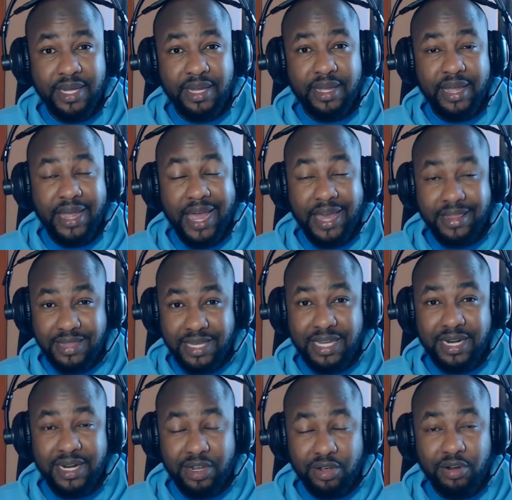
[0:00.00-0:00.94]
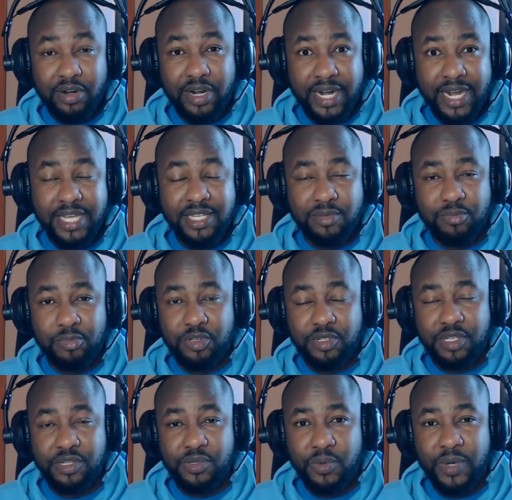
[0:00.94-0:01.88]
and they recognized
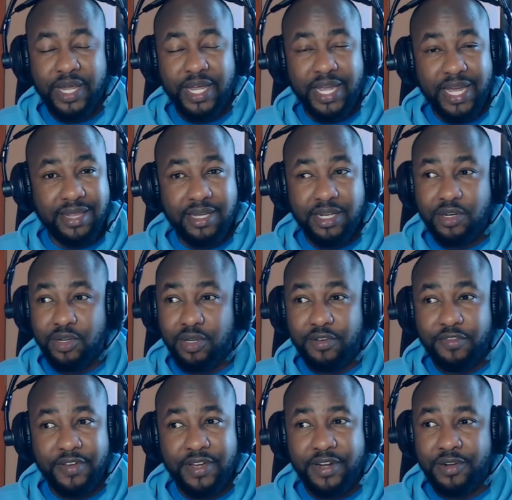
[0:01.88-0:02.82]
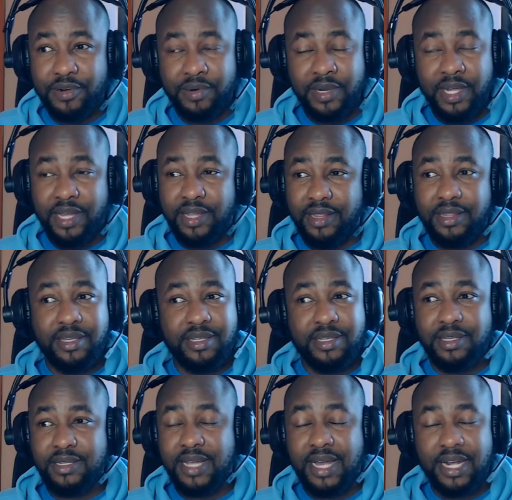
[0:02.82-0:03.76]
Moses' way. And they told Pharaoh, this
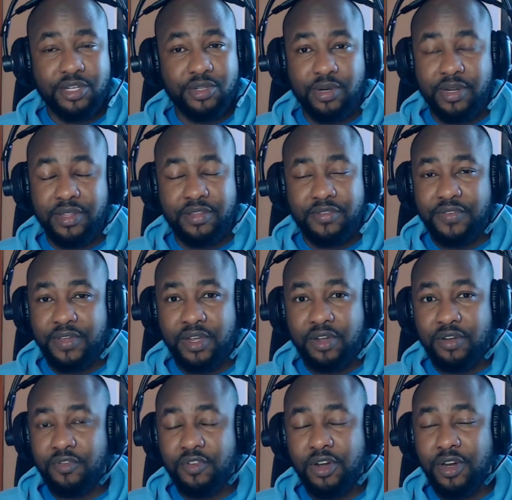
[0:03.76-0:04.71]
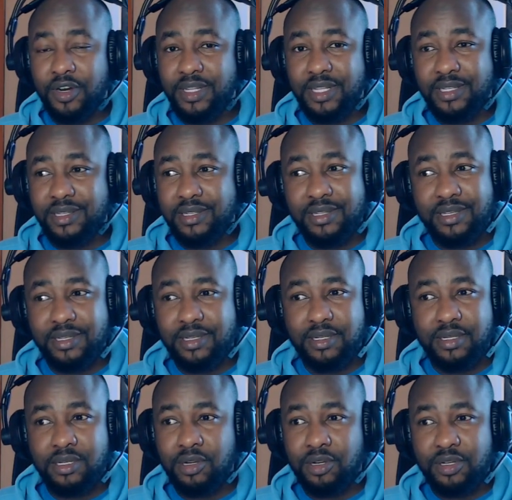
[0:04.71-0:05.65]
is actually the finger of God. This
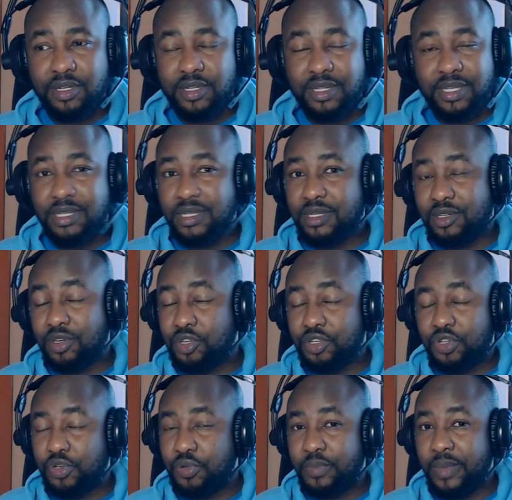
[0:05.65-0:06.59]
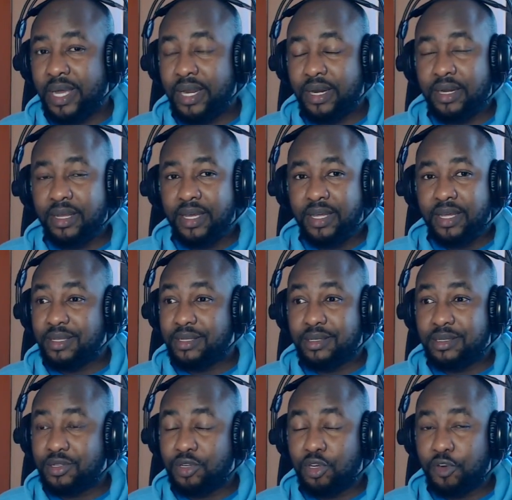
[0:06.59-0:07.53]
is not human. This
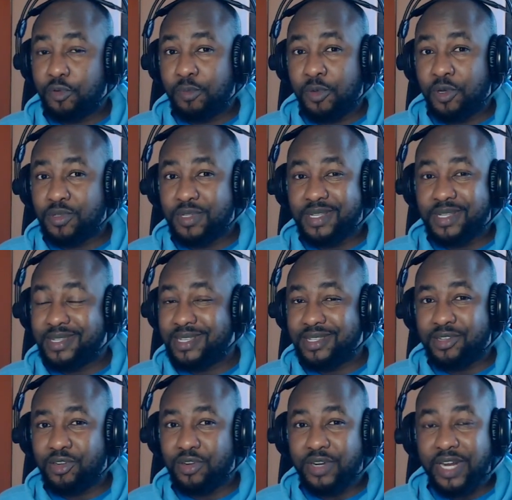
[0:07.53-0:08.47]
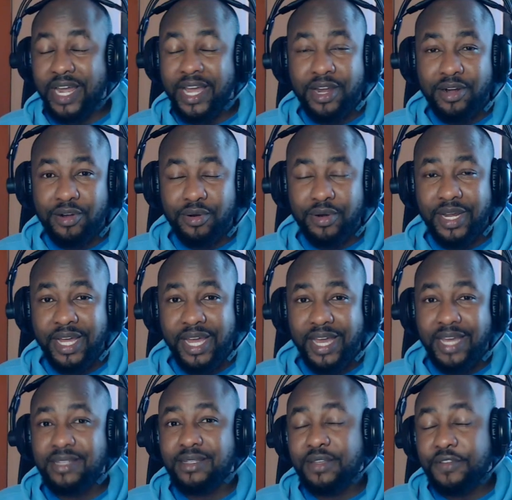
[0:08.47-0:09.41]
is not Moses. This is not Aaron.
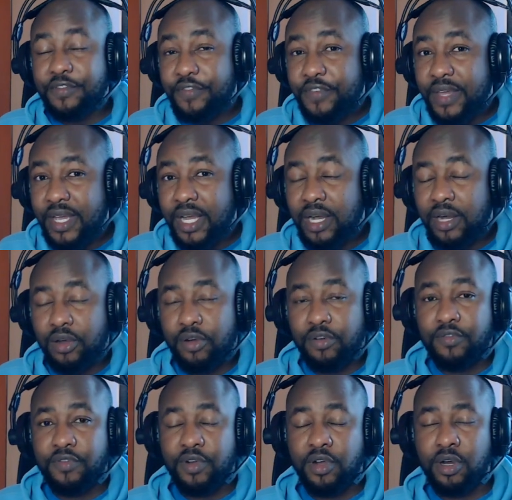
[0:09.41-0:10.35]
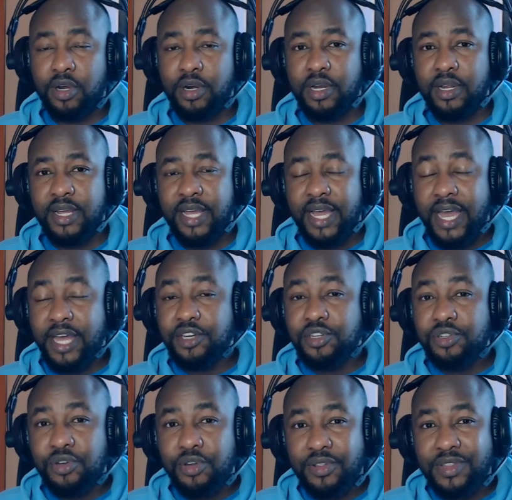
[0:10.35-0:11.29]
It's the finger of God. And
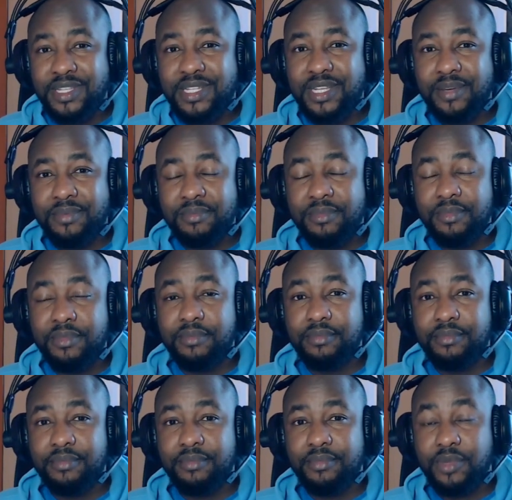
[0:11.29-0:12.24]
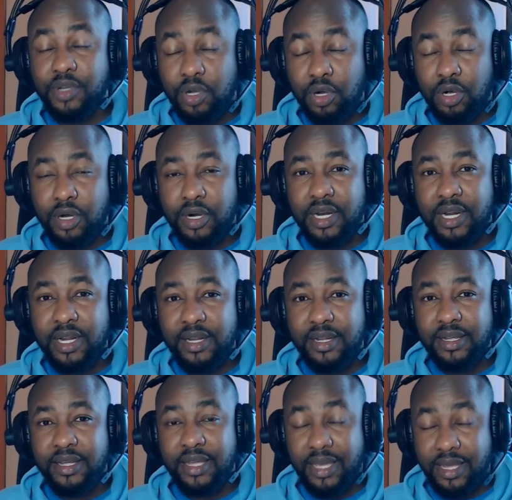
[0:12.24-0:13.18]
you know, the same God
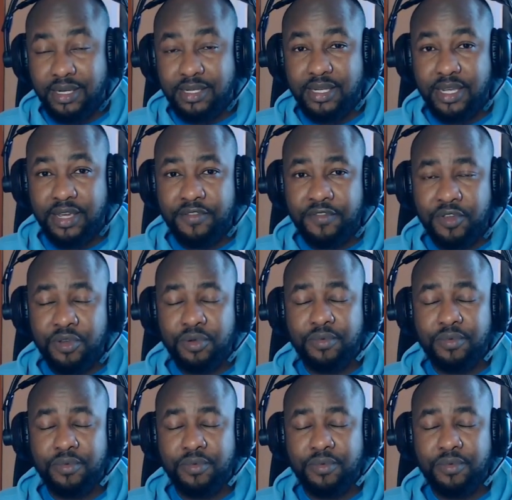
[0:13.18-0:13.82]
can save you.